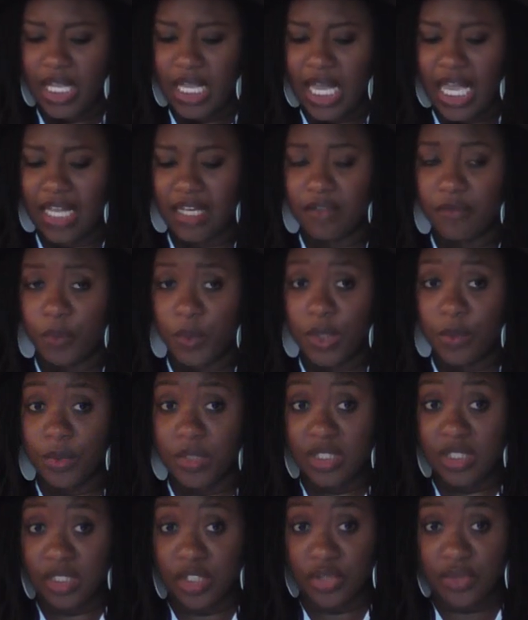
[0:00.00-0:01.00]
And if we were
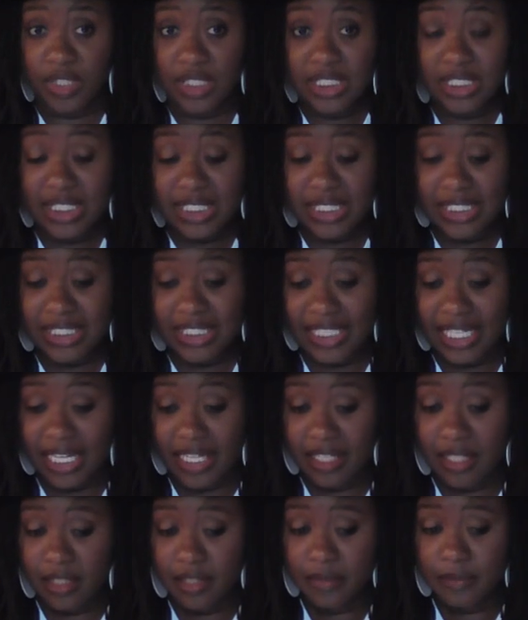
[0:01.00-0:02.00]
to trust this
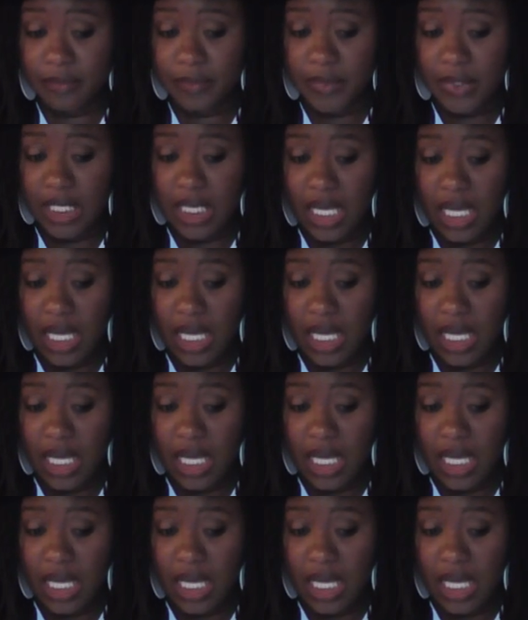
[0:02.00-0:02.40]
data,